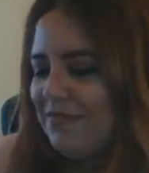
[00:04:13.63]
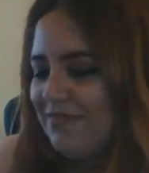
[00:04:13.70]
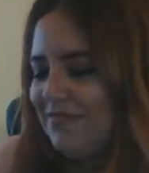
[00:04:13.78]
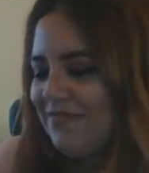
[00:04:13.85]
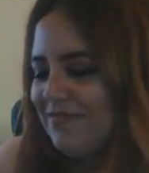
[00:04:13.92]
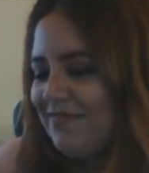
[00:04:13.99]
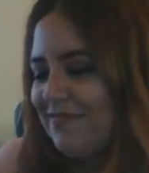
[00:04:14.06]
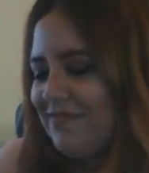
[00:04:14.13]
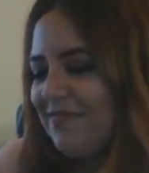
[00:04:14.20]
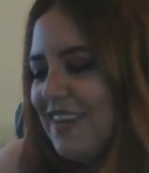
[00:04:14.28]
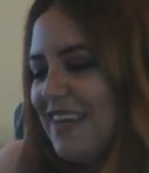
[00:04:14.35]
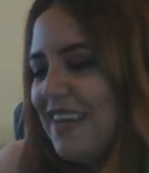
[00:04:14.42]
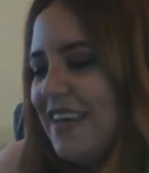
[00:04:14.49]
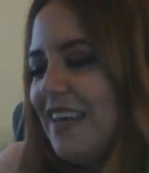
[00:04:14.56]
Hmm.
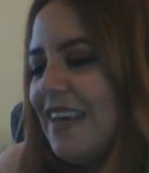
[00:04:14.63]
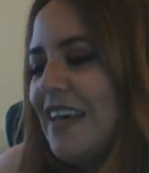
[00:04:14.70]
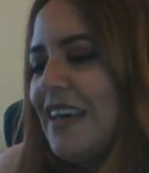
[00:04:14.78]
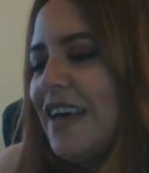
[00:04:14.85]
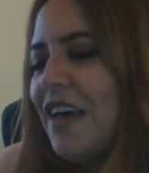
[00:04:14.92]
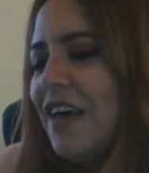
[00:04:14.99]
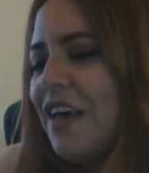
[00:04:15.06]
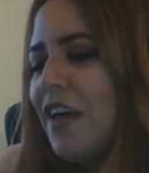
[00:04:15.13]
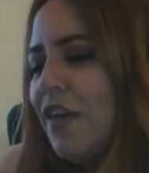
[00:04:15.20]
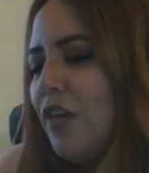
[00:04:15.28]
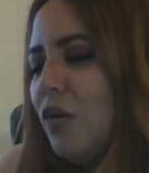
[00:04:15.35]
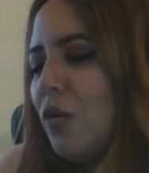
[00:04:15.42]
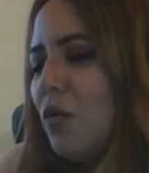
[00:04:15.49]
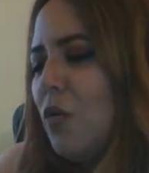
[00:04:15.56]

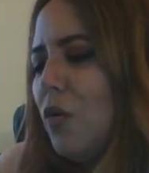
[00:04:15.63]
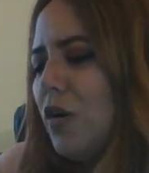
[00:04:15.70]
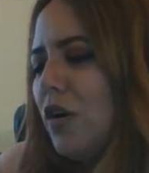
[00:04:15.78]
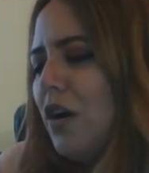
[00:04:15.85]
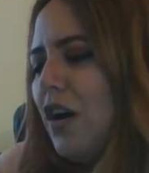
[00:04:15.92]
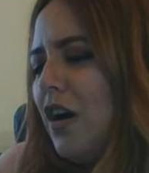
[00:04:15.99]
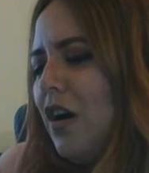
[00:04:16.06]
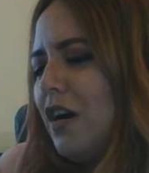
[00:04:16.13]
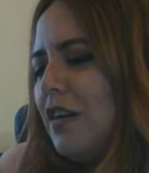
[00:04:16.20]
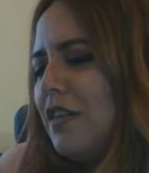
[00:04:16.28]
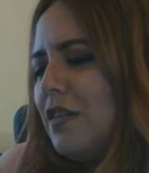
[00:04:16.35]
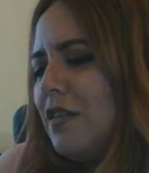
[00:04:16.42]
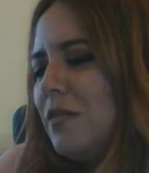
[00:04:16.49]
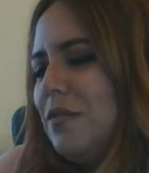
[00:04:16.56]
The
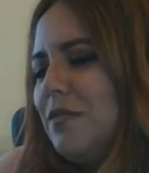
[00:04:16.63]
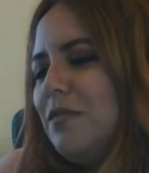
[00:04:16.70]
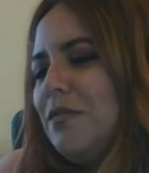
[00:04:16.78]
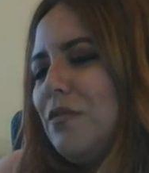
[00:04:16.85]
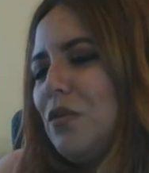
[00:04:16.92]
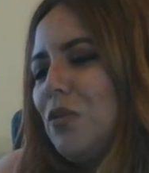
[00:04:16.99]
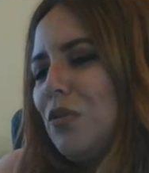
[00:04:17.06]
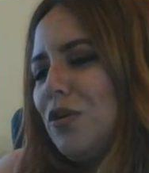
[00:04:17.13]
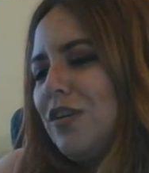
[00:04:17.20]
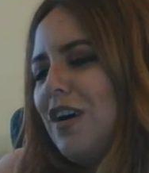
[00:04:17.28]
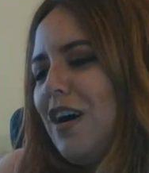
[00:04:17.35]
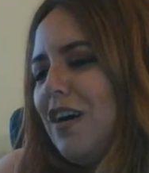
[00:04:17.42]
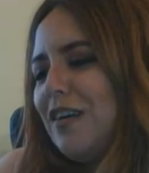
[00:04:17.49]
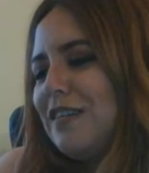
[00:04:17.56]
warthog
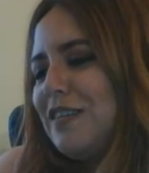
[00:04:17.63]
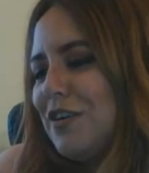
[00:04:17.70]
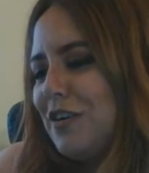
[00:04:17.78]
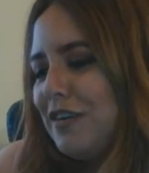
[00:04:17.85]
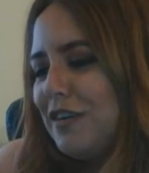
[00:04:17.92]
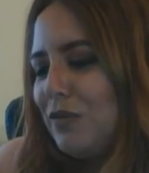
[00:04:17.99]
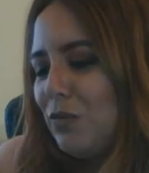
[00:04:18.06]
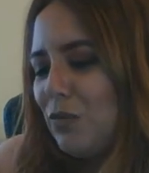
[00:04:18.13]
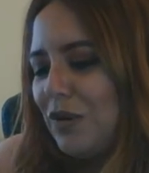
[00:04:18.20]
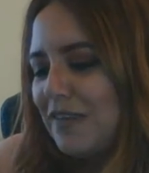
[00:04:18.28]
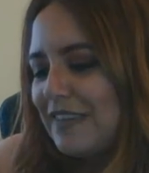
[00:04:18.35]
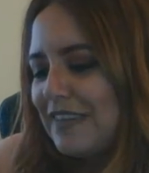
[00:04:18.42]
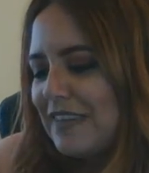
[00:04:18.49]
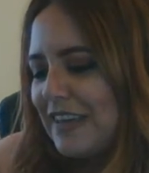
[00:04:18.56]
started
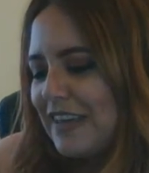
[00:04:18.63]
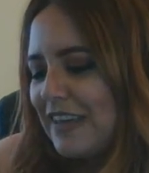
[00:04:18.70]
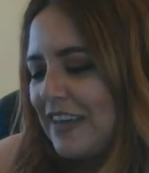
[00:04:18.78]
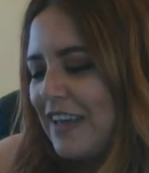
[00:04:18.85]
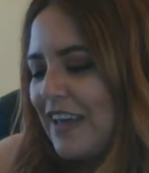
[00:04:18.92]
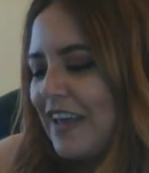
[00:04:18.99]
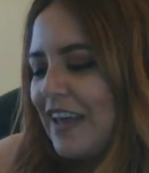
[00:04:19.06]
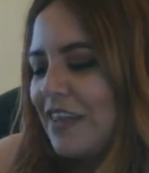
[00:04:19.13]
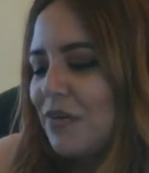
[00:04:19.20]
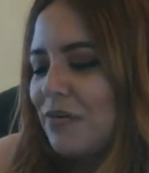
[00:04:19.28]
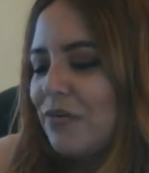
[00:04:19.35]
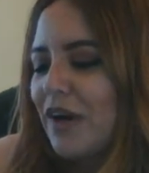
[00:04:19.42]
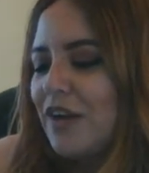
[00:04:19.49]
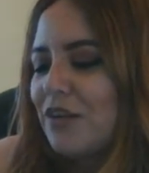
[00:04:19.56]
waltzing, and the
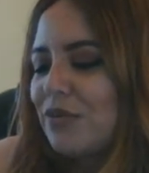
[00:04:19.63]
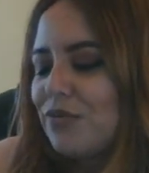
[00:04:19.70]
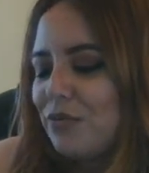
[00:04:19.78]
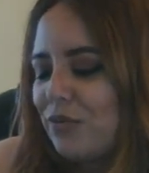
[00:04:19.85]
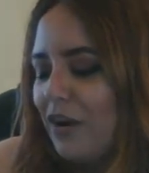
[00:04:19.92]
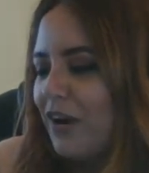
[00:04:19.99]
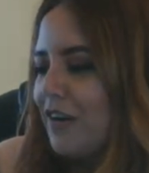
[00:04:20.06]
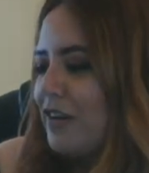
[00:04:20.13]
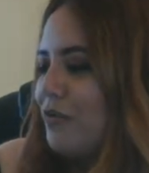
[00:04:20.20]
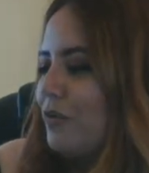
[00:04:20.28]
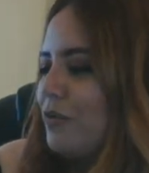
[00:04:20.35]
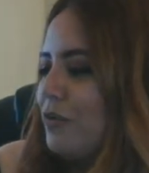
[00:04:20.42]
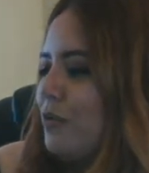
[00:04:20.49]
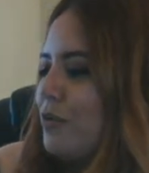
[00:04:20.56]
rhinos rock
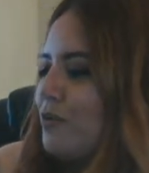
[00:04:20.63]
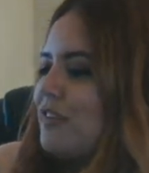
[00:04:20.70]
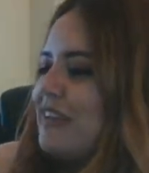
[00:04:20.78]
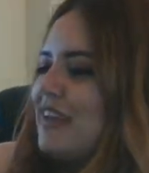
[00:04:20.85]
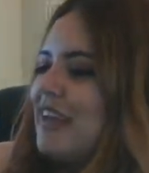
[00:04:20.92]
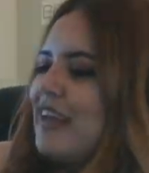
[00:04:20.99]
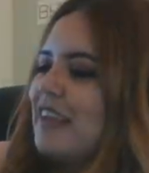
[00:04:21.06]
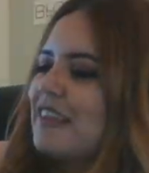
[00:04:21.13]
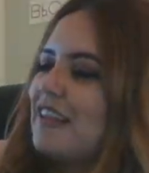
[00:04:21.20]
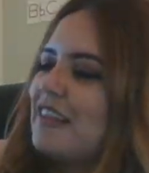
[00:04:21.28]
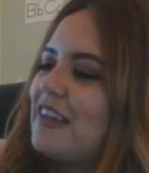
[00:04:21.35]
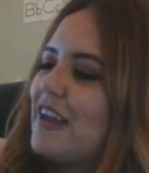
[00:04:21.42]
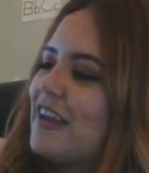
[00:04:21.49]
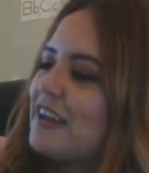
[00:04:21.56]
and rolled. The
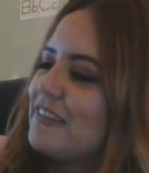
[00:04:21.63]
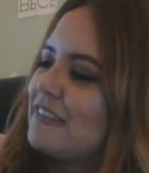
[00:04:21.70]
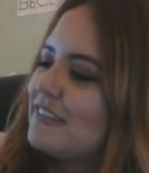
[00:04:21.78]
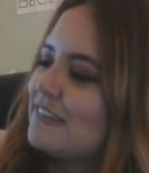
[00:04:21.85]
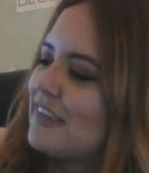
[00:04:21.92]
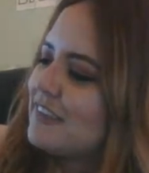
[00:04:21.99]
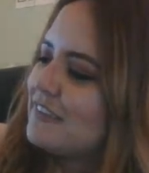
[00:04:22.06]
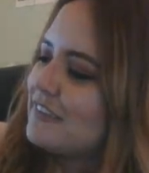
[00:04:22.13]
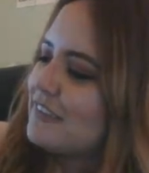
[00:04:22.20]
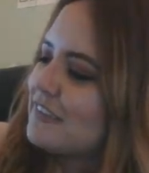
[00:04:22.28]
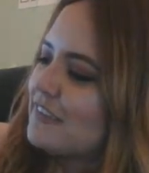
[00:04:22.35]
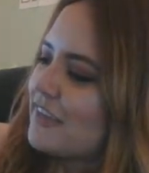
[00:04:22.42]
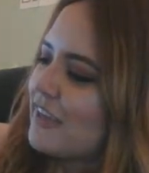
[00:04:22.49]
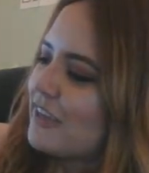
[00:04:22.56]
lions danced a
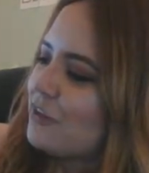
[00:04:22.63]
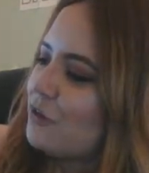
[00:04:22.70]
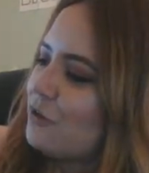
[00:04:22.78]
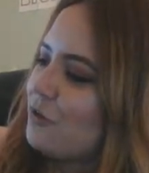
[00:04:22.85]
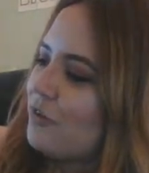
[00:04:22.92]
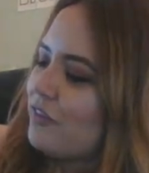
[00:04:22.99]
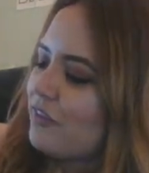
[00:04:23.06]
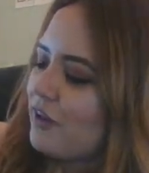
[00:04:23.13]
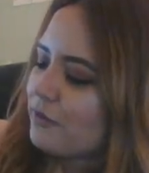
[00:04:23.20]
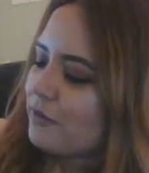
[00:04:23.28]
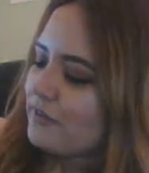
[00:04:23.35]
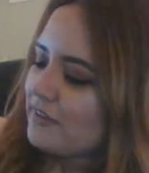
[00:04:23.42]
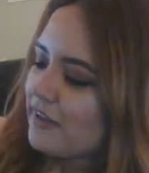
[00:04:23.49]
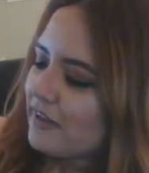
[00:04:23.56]
tango that
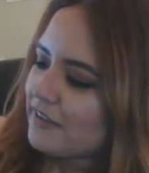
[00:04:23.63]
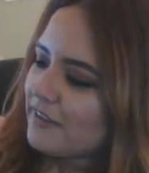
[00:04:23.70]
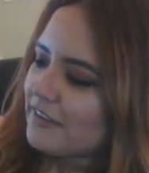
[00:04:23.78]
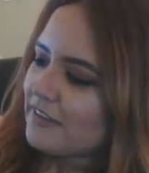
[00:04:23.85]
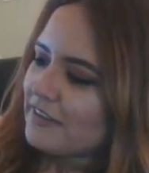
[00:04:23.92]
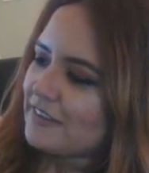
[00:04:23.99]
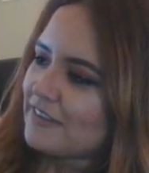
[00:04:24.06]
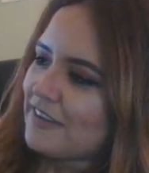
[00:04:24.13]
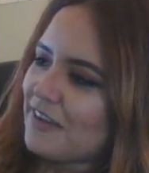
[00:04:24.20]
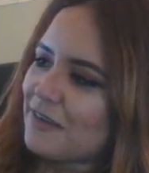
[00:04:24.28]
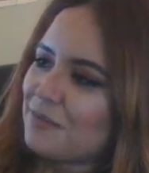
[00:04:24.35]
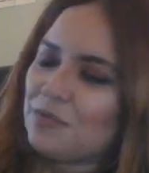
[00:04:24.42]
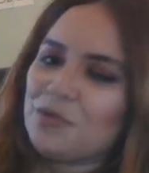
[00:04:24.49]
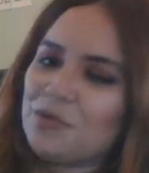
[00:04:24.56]
was elegant
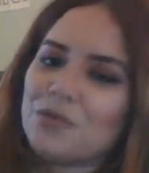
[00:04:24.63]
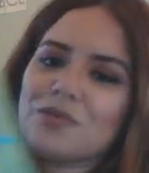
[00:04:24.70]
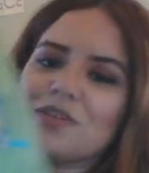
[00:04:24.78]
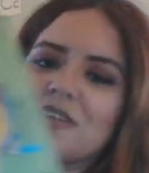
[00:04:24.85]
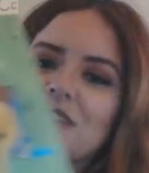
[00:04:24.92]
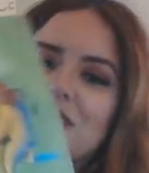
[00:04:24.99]
and bold.